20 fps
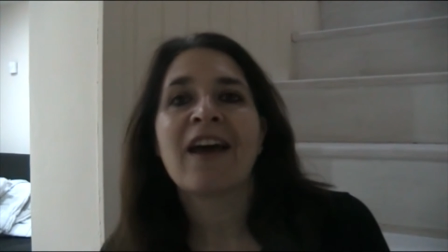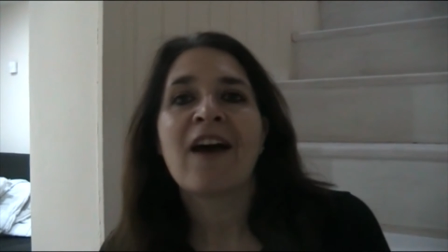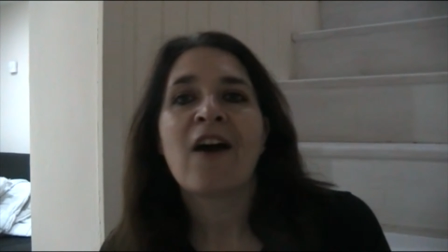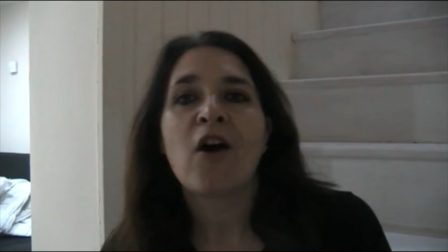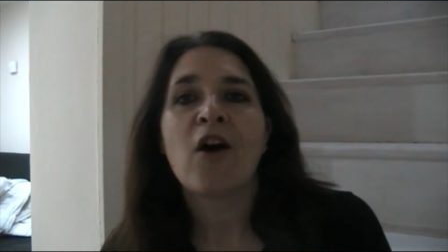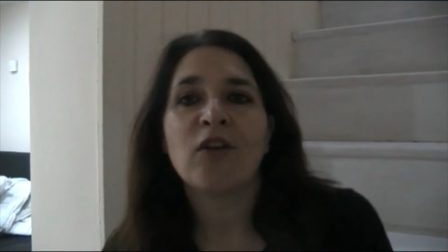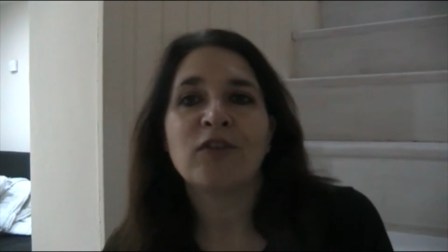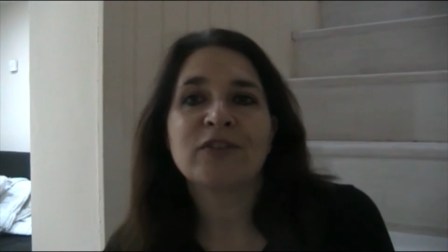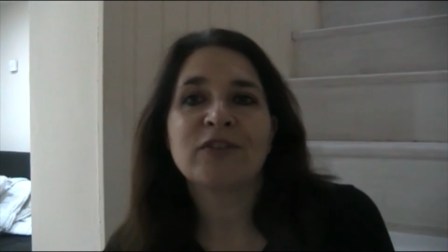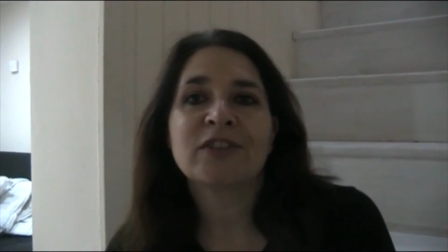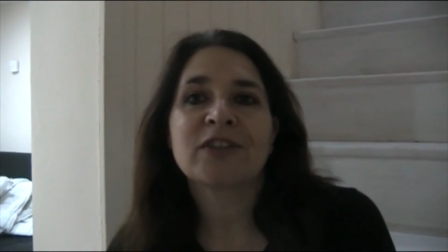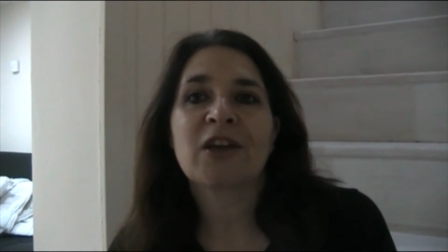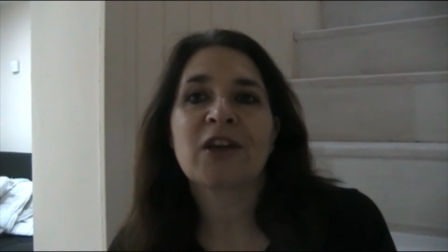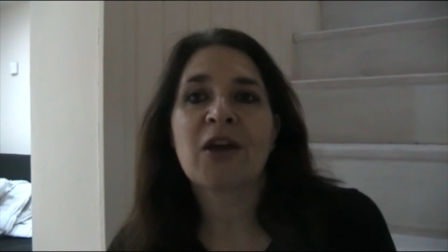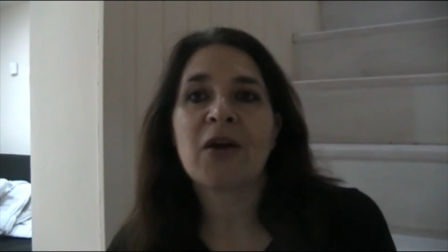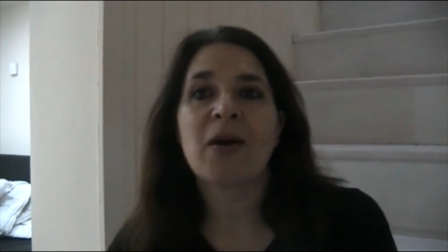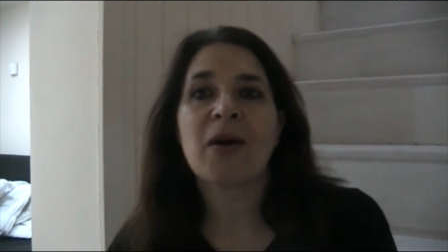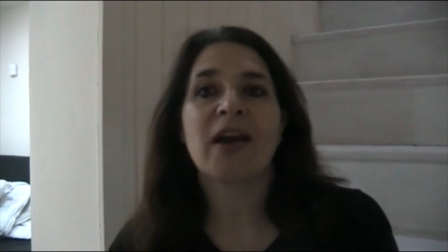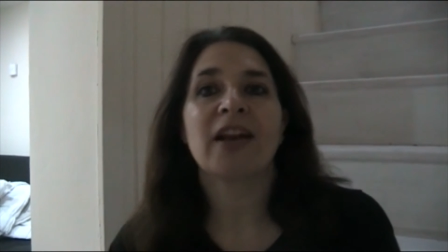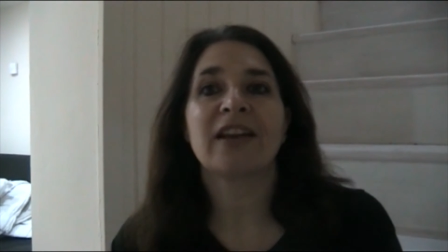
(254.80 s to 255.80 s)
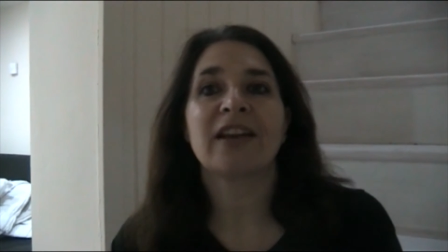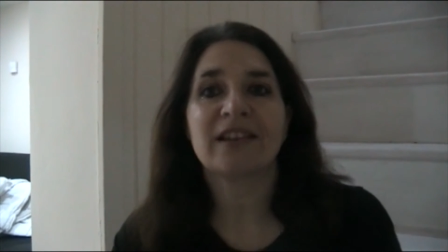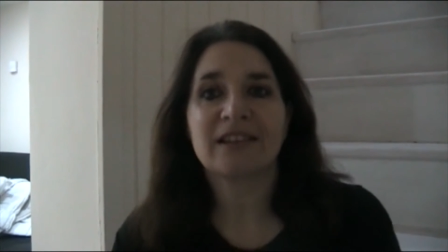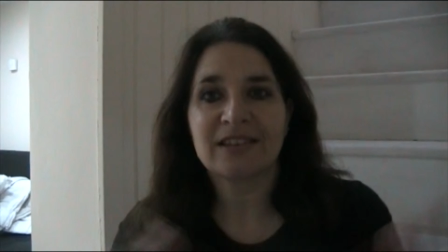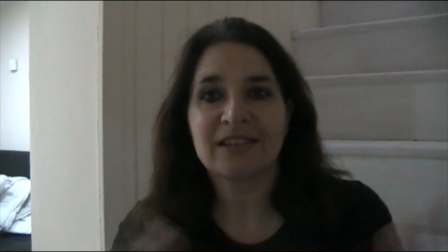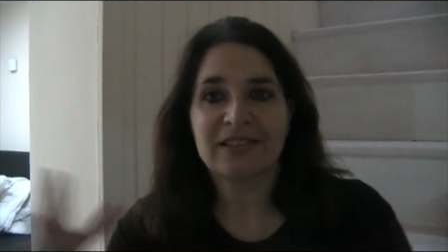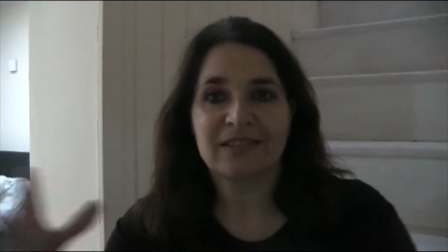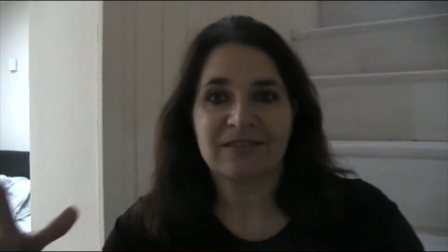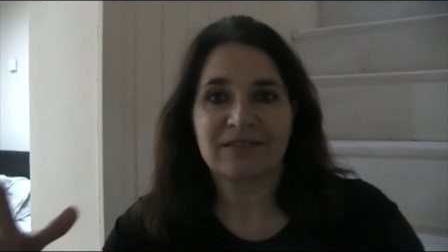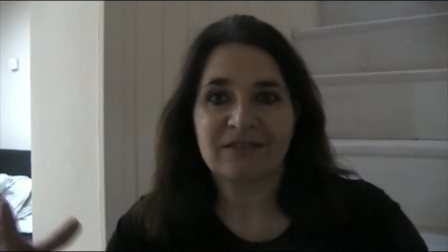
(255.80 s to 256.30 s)
off to go. And
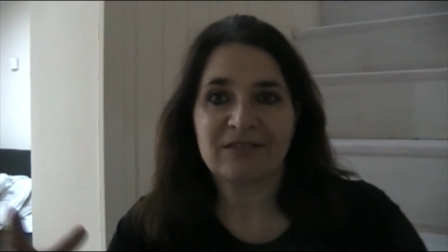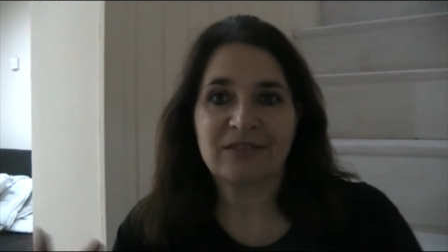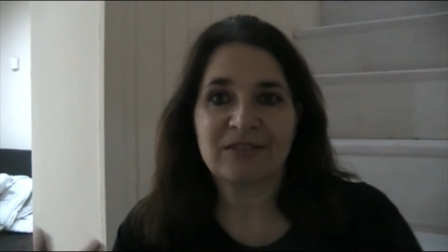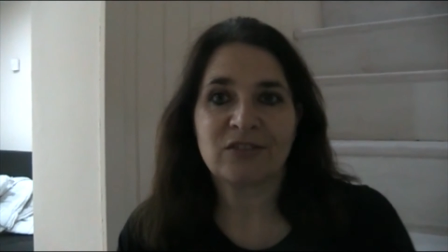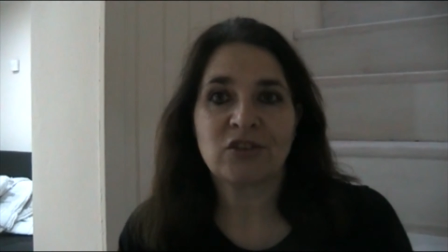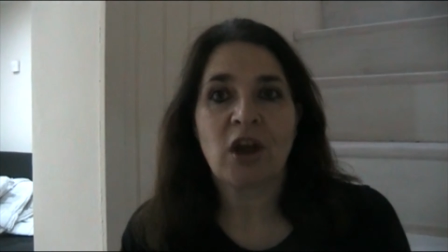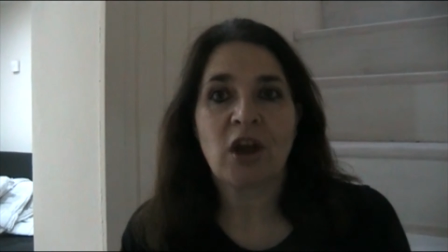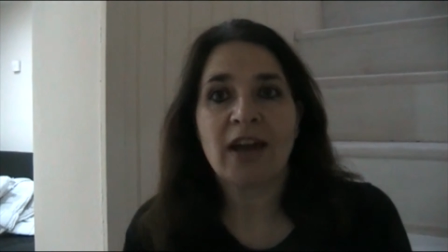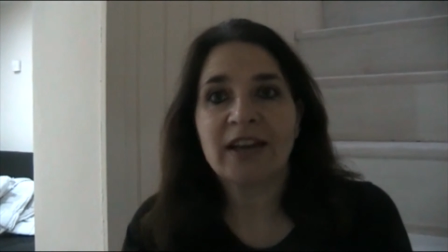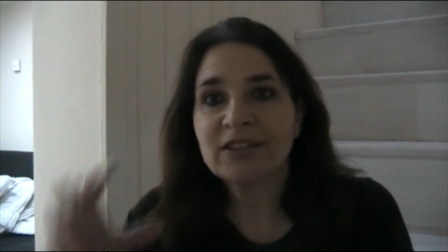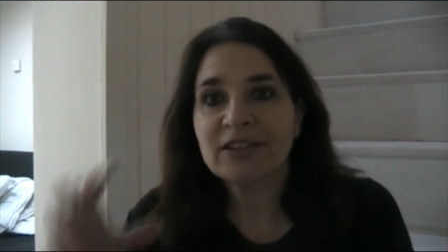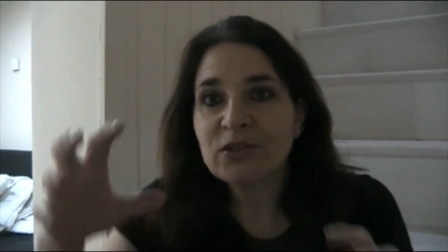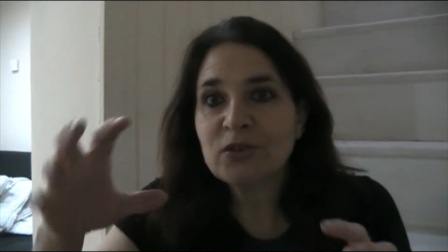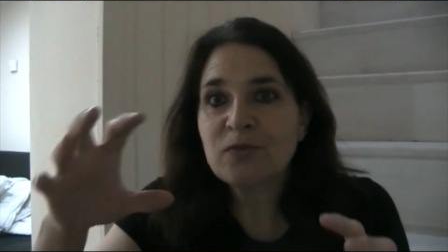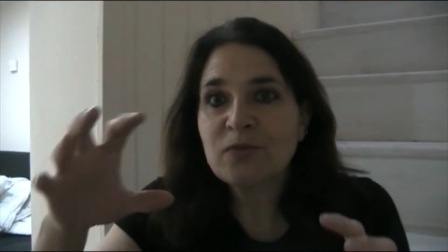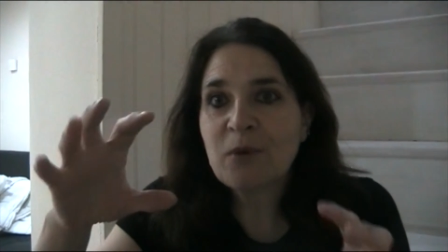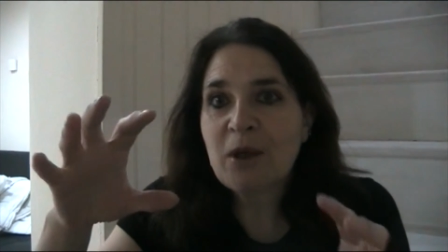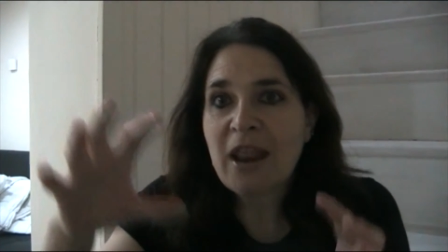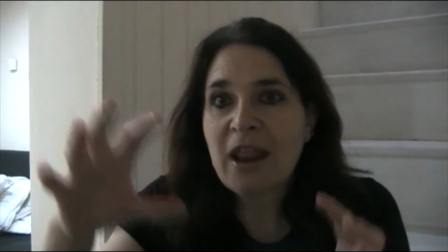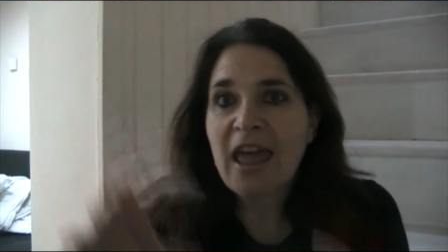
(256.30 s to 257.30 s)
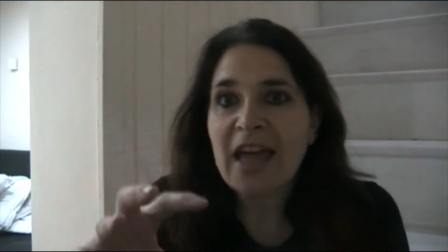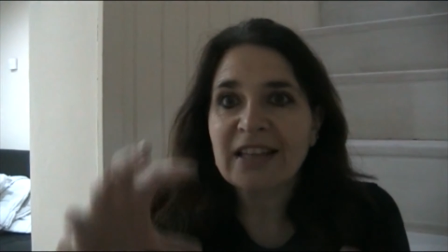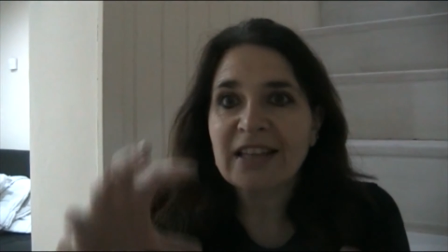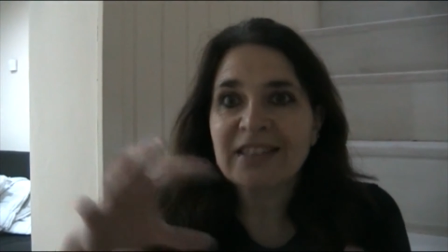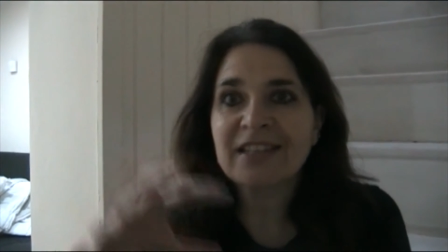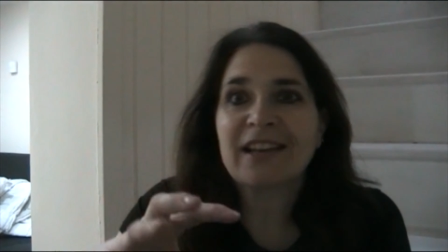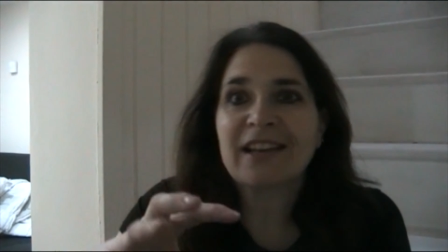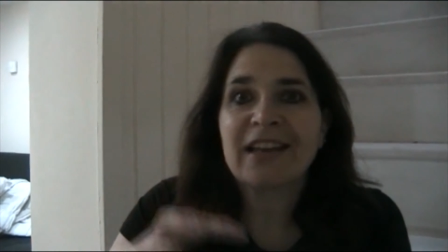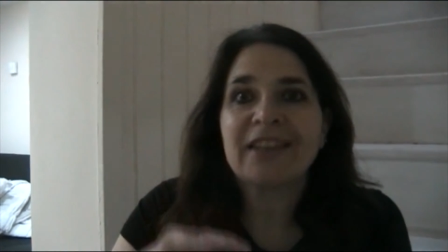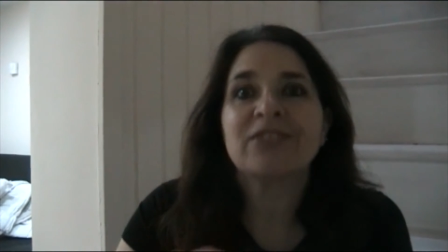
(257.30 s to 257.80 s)
I try and sort of put less
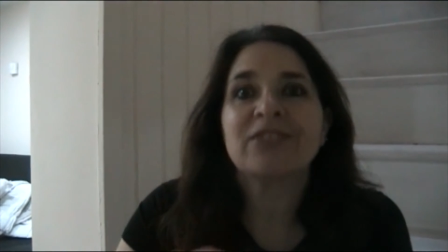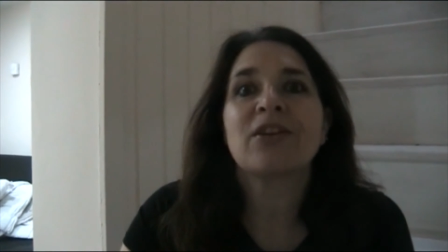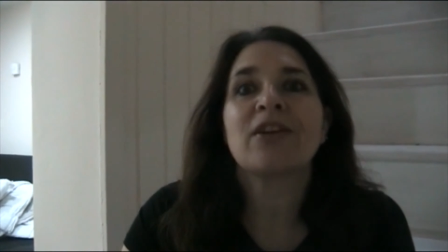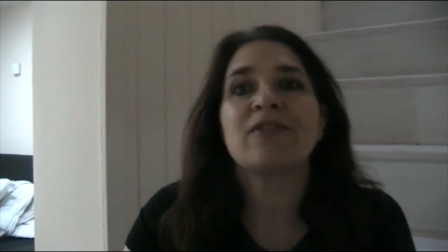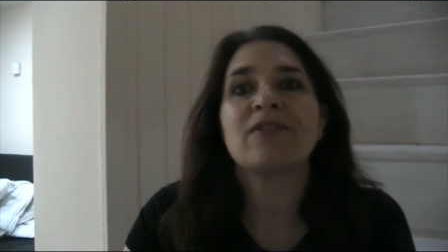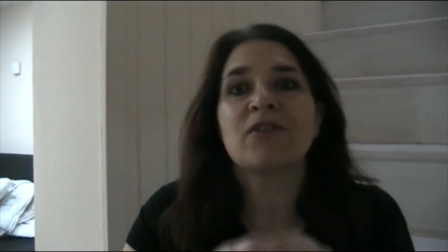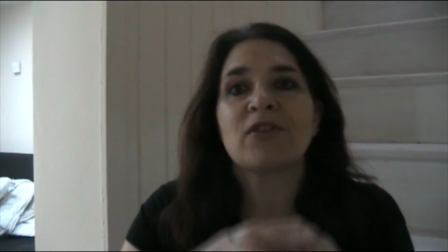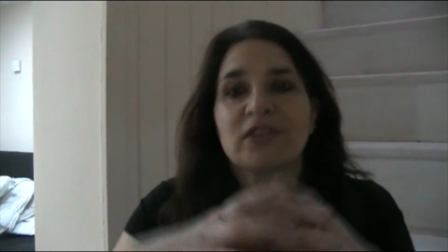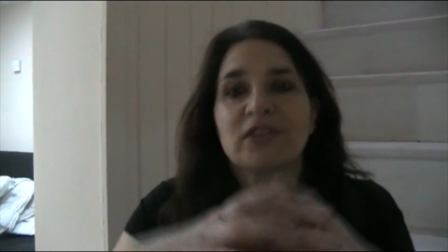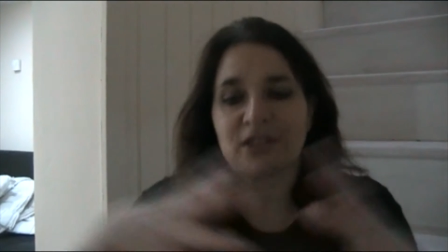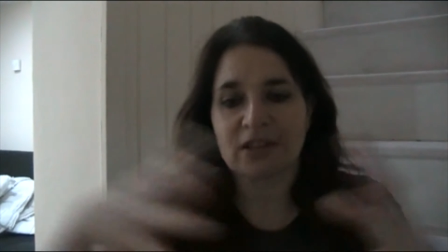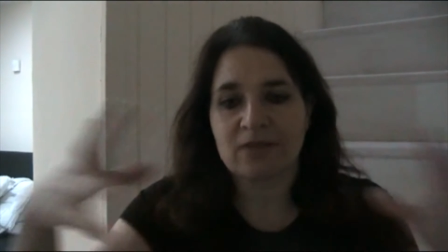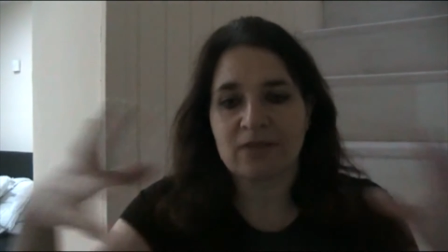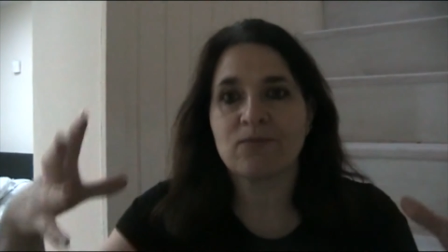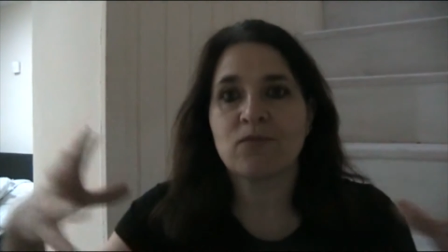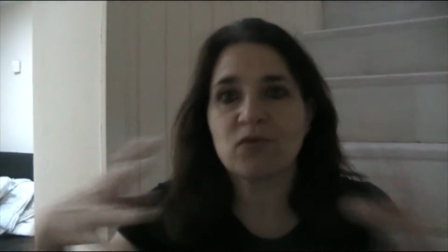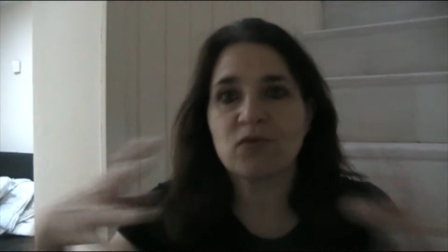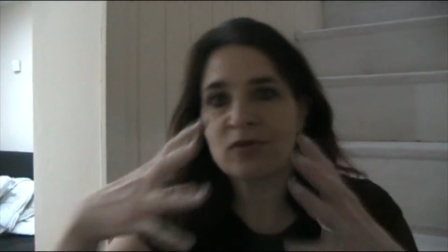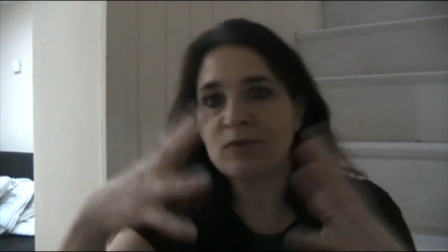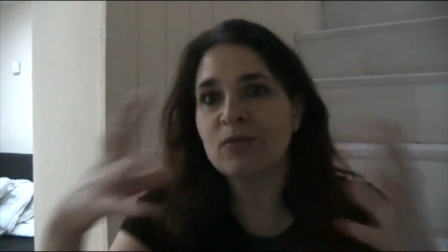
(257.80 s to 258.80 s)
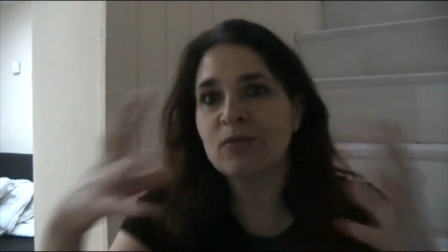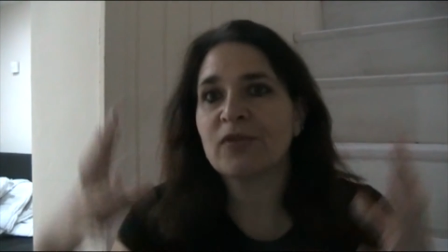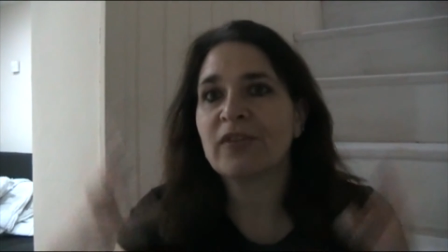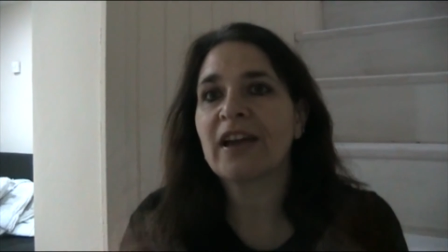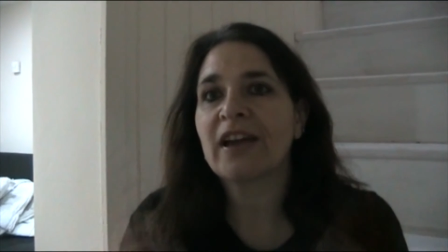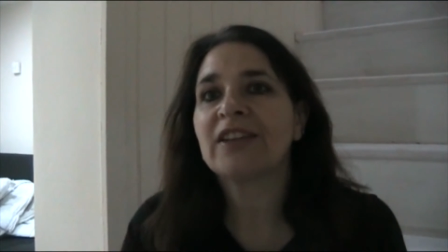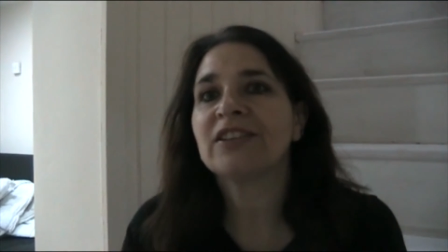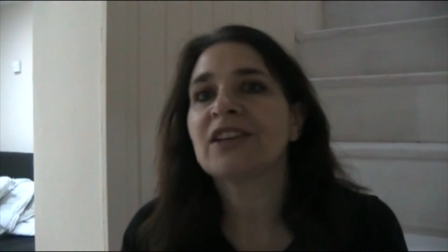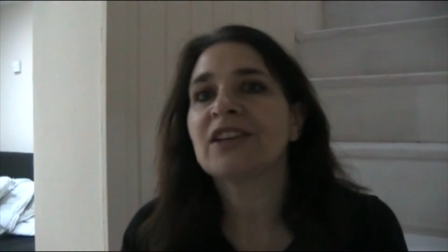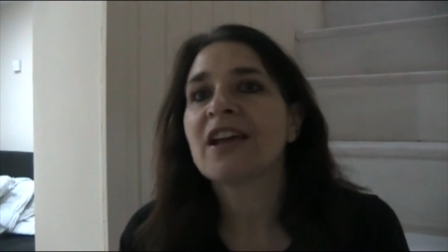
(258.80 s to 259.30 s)
and less gravy on it to have more and more
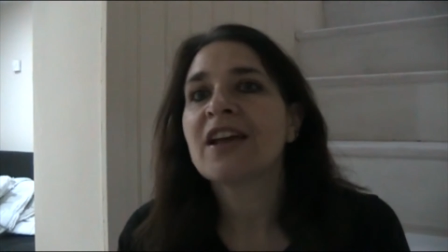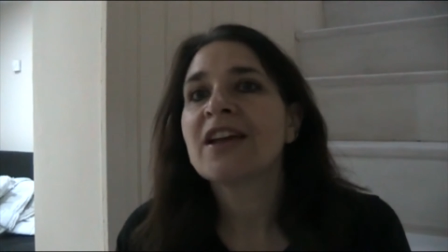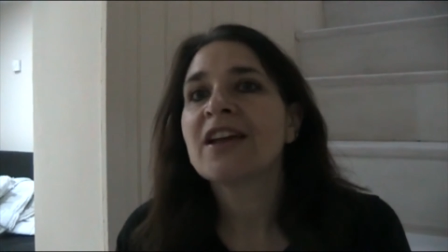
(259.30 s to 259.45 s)
veg.